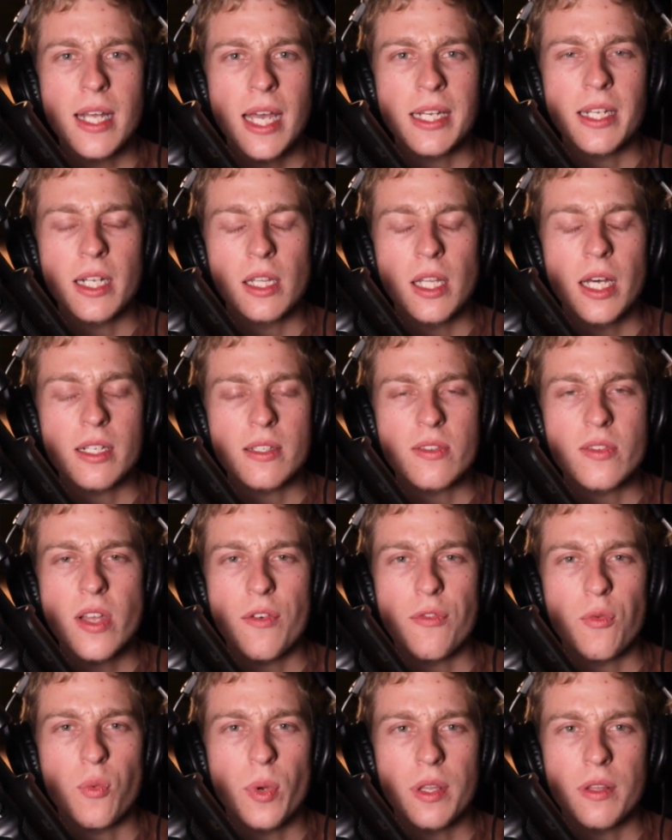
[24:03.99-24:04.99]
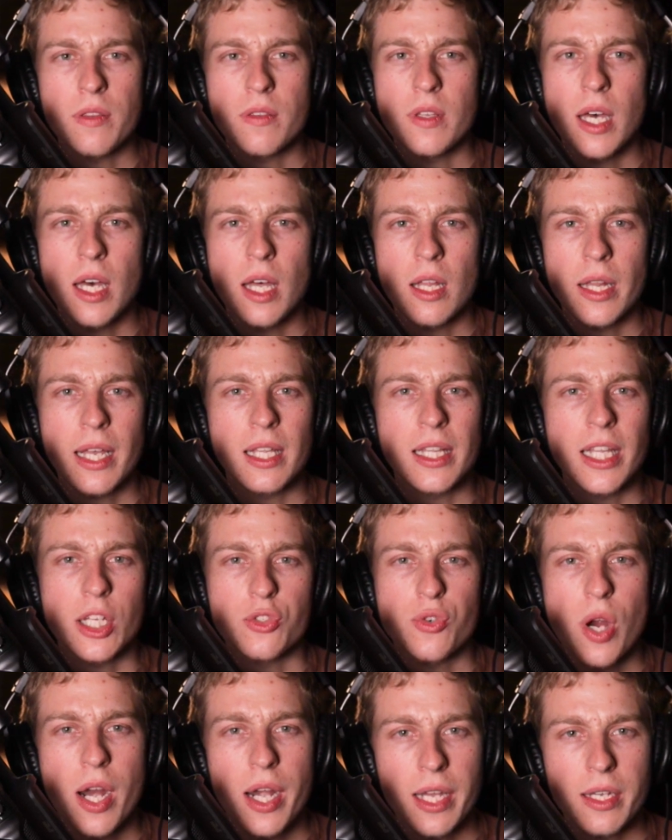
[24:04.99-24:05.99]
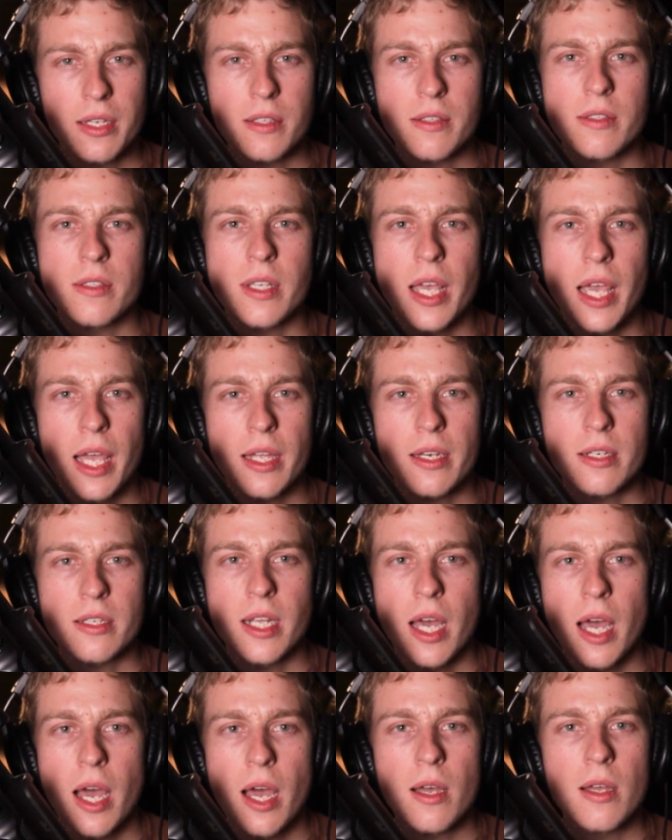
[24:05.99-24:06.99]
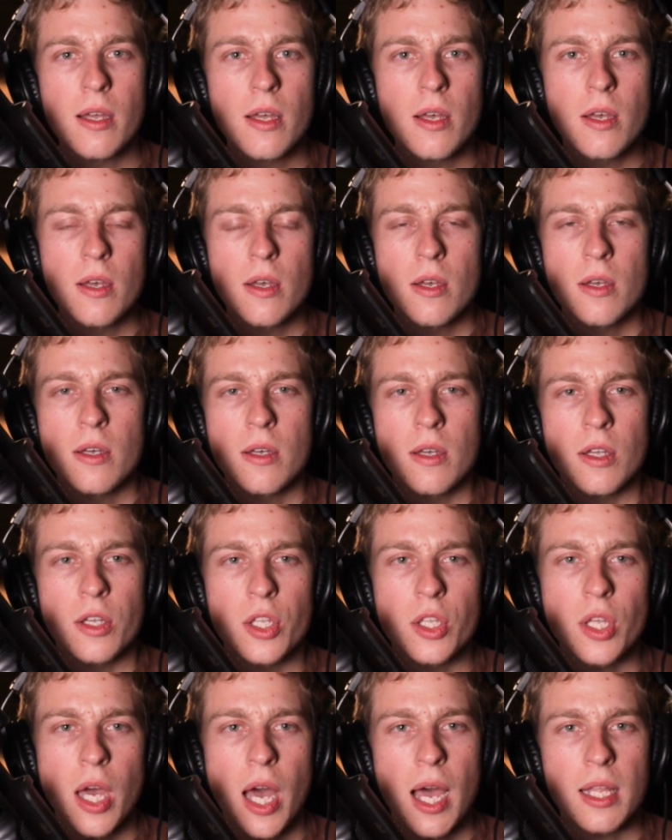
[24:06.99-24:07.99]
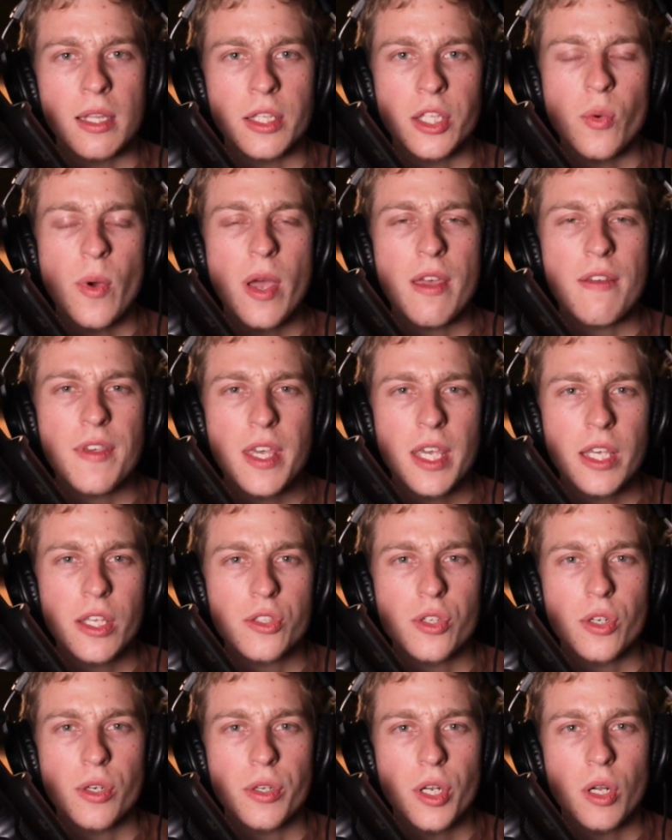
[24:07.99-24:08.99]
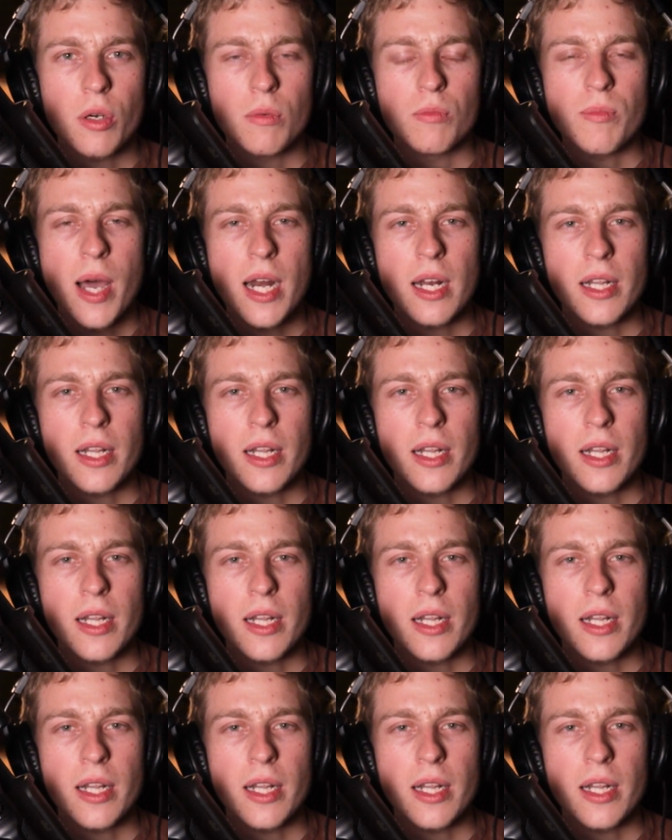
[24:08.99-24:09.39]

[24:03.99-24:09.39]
I did a lot of stuff with like electronics and UAVs or model